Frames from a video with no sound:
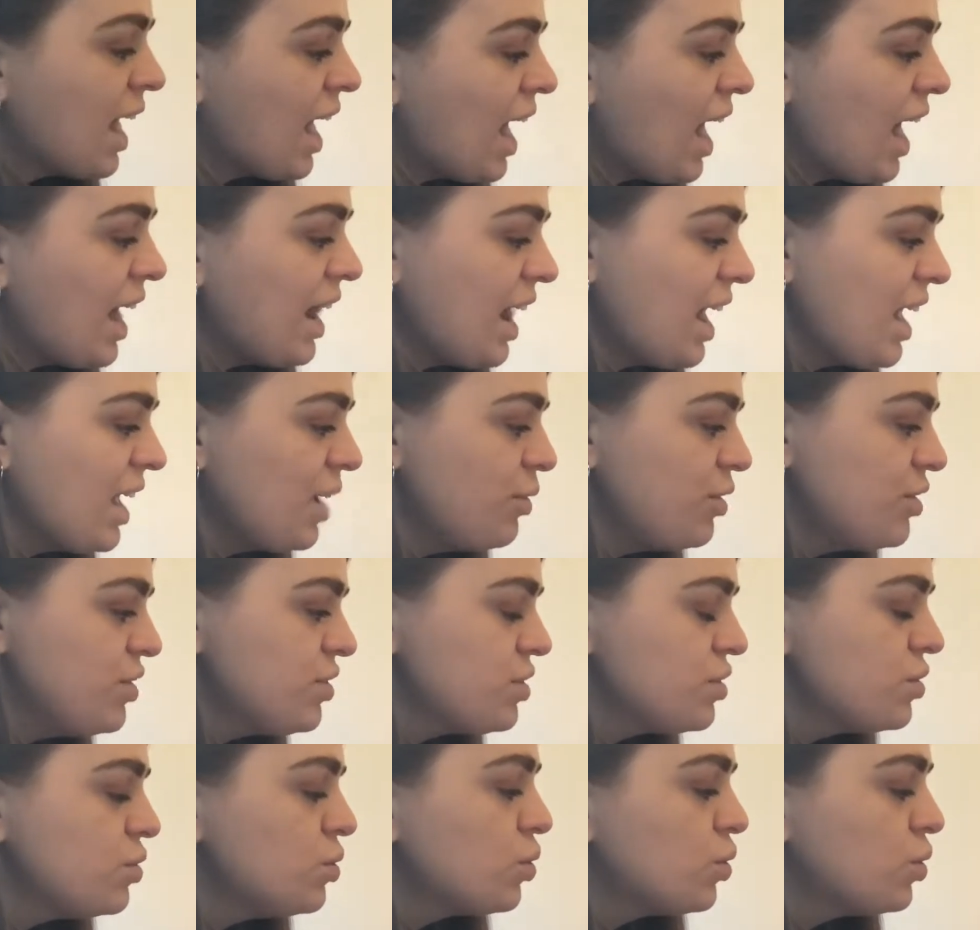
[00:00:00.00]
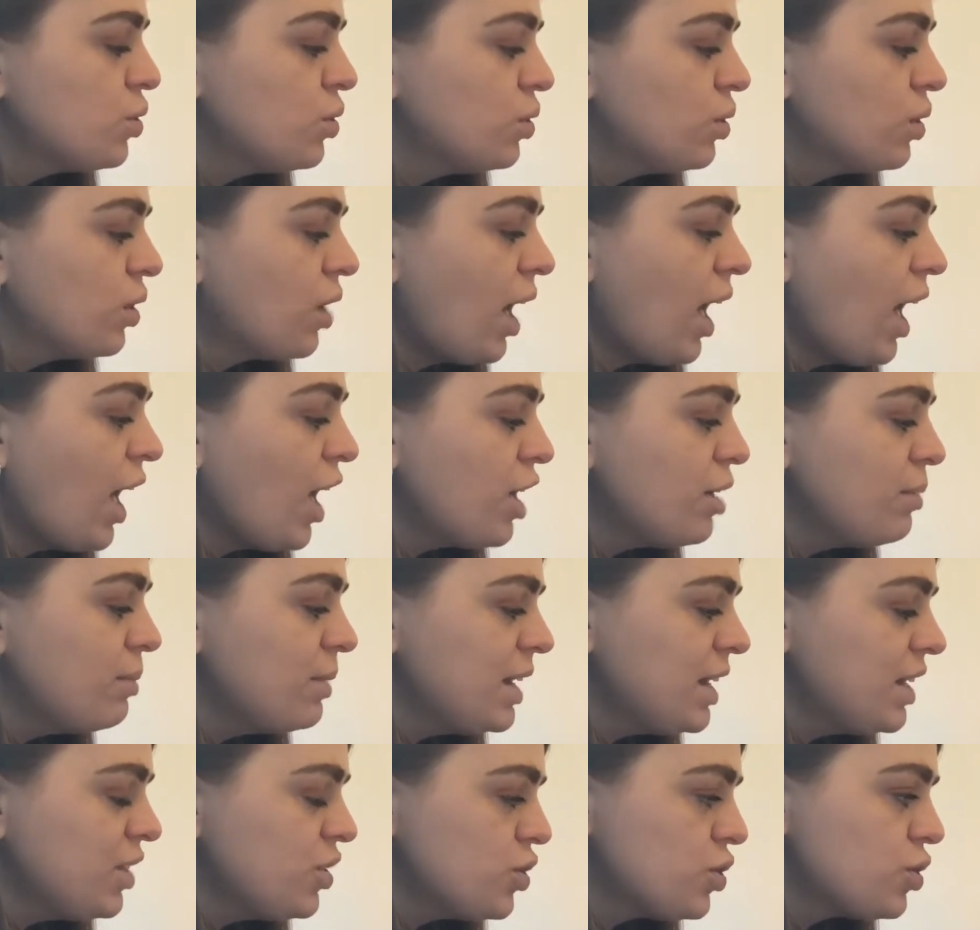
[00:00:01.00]
and I want to know how
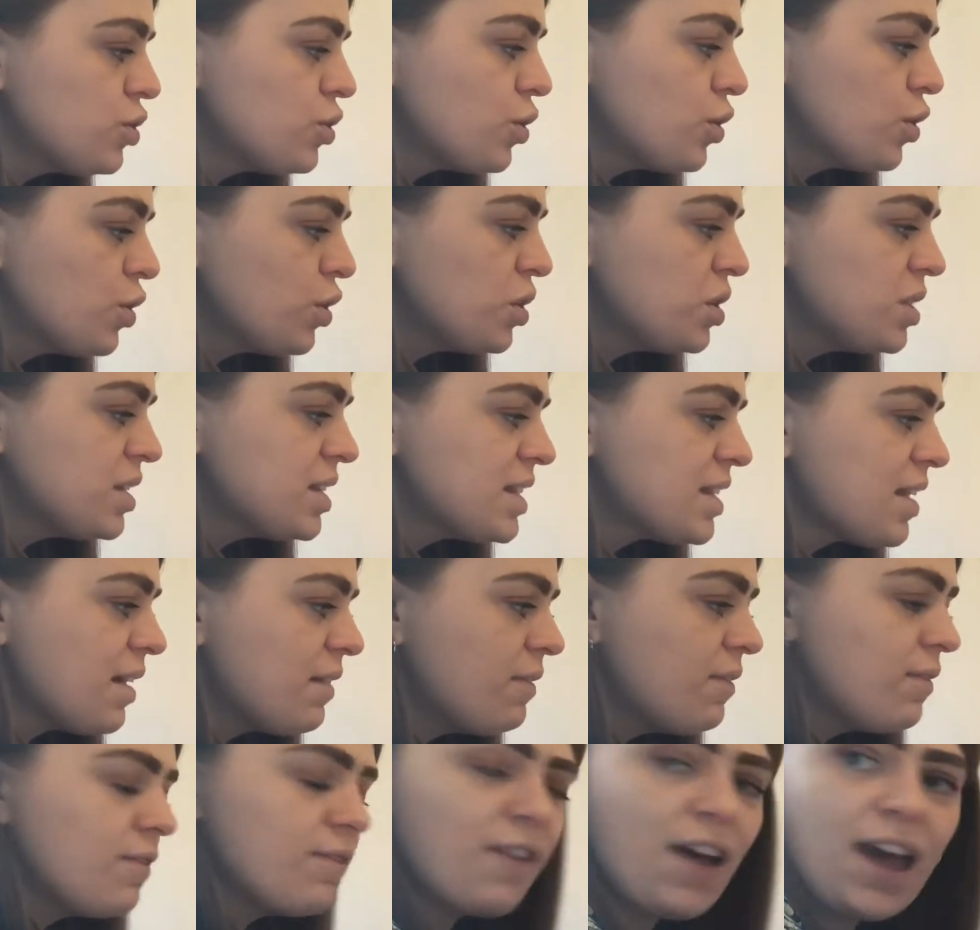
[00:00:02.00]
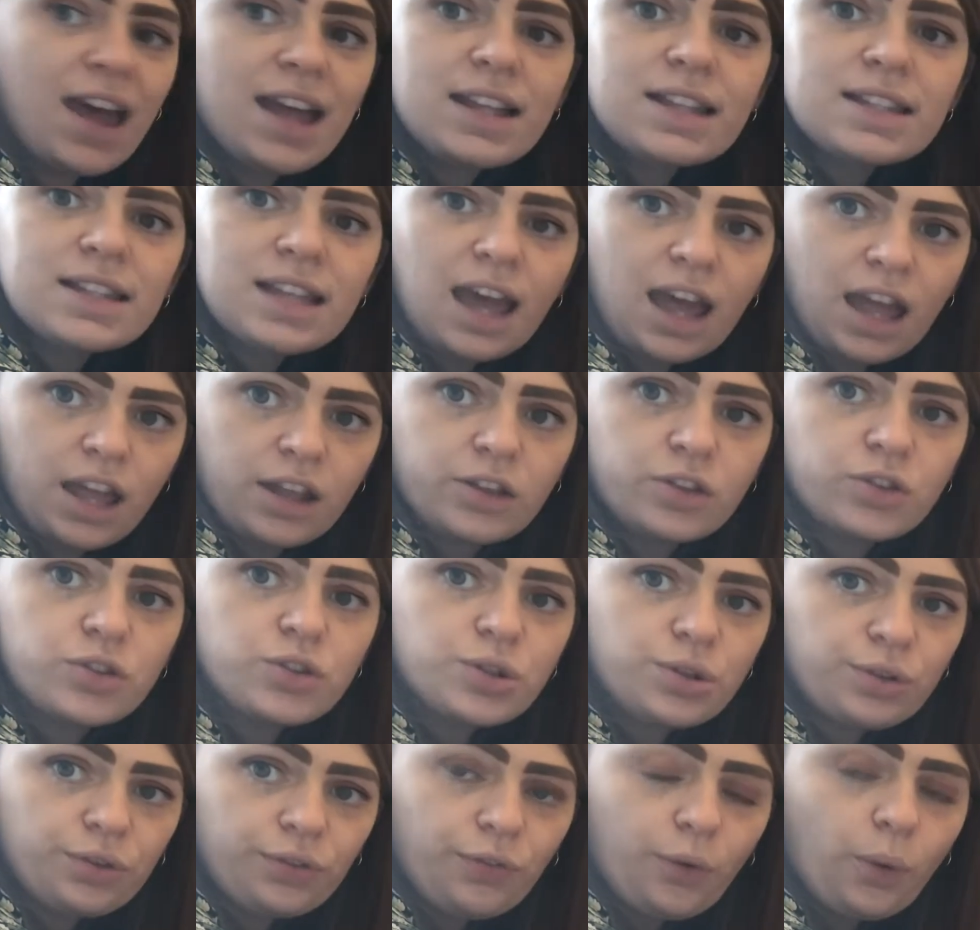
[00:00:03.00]
many 2's fit
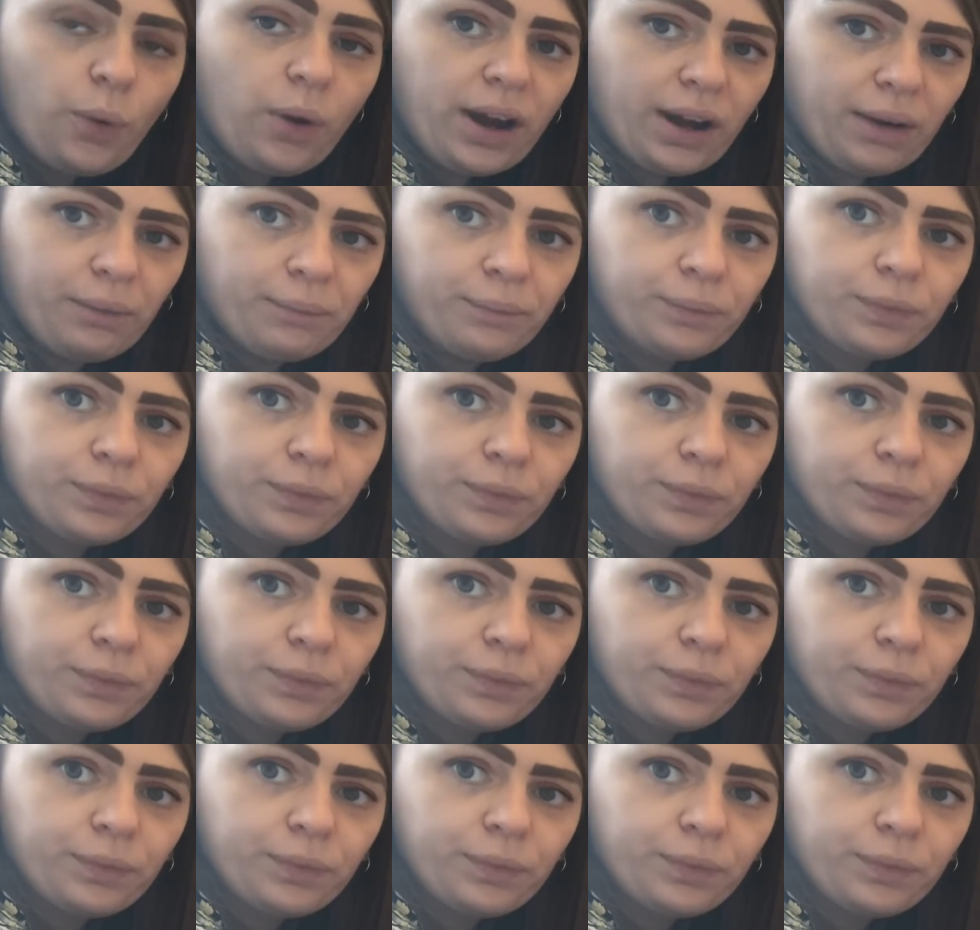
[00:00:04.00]
into 4.